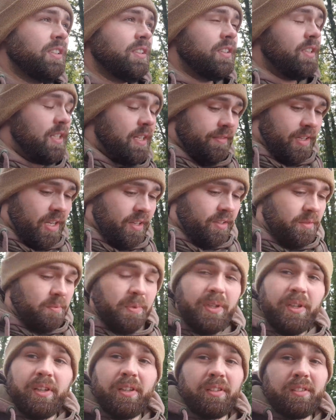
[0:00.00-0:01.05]
You never know,
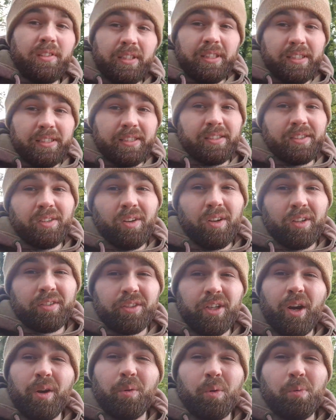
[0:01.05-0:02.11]
but at least it's not a
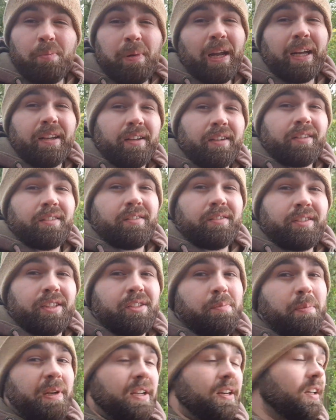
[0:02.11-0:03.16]
total blank
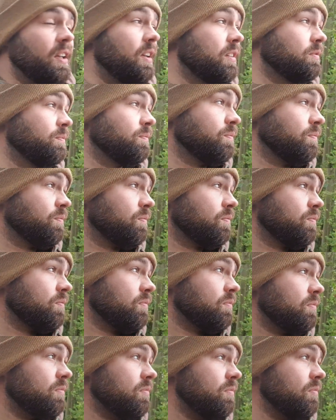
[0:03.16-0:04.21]
since being here.
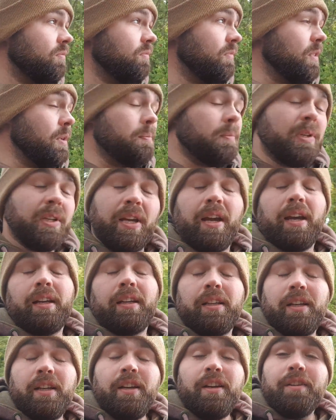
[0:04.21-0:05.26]
Yeah,
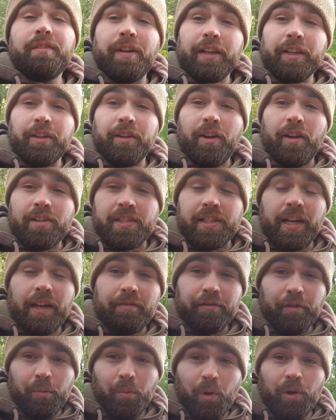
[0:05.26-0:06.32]
thank you guys again
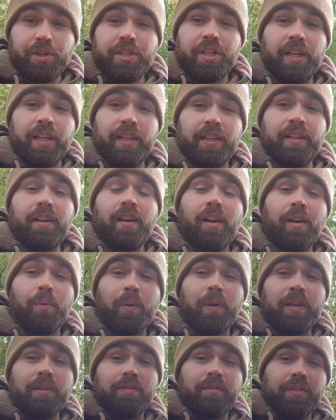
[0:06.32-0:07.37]
for watching. I will
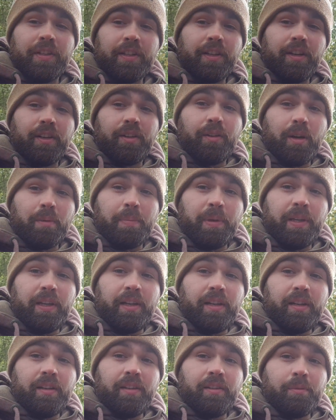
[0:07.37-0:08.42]
leave a video up
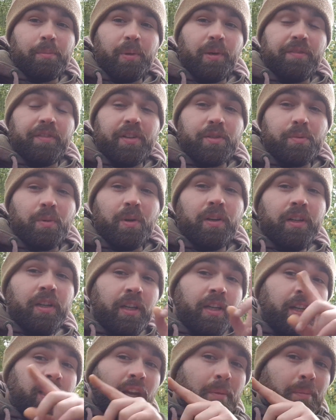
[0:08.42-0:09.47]
here, a previous one
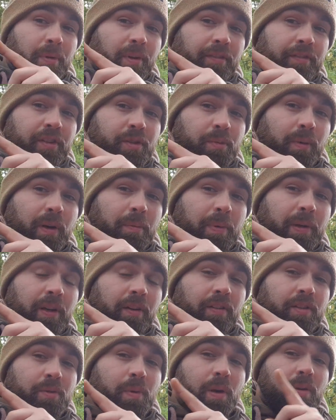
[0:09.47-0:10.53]
up
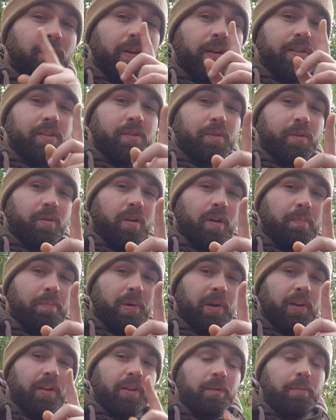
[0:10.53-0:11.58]
here as well, and a subscribe
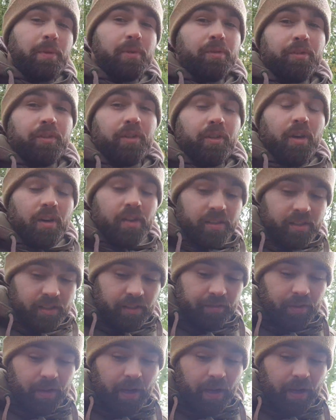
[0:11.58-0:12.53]
button in the middle for you guys. If